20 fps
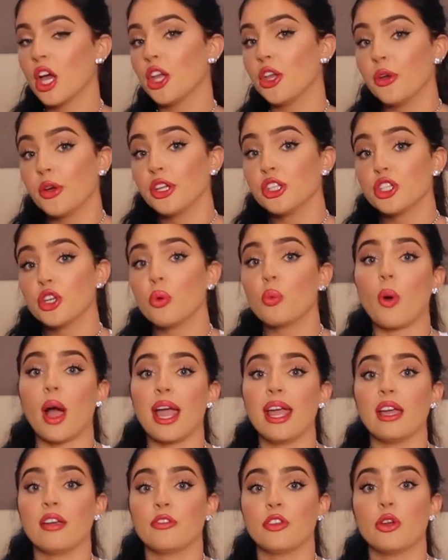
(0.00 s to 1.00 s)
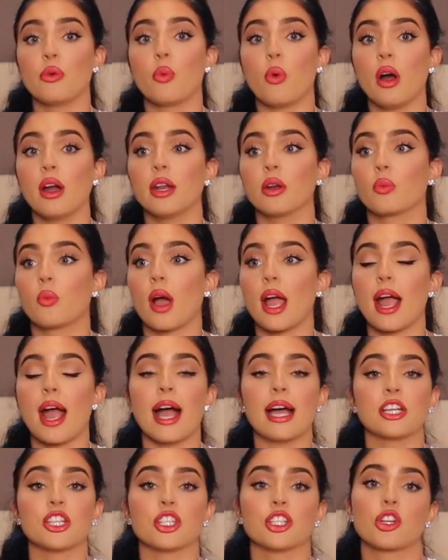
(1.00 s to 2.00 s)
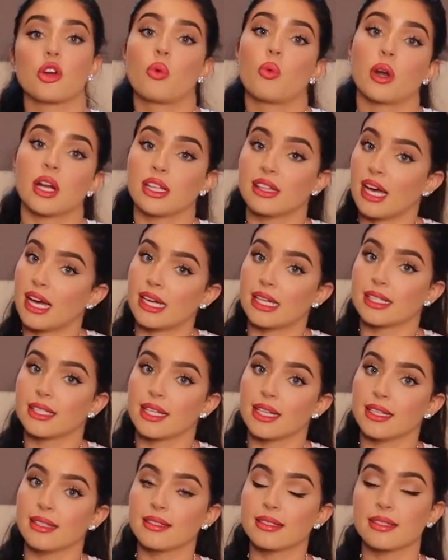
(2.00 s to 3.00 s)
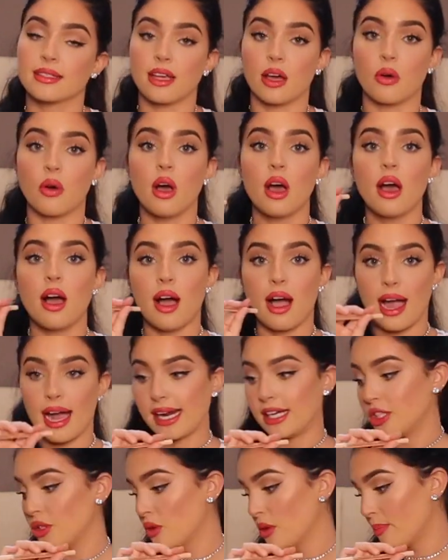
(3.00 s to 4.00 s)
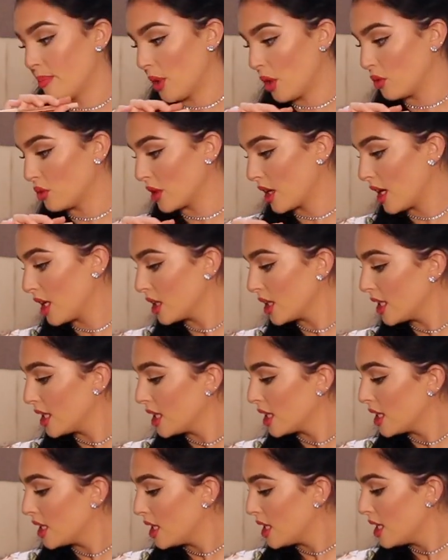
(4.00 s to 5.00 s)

You could do white if you wanted white. I just don't want it that intense, so I do a bone color.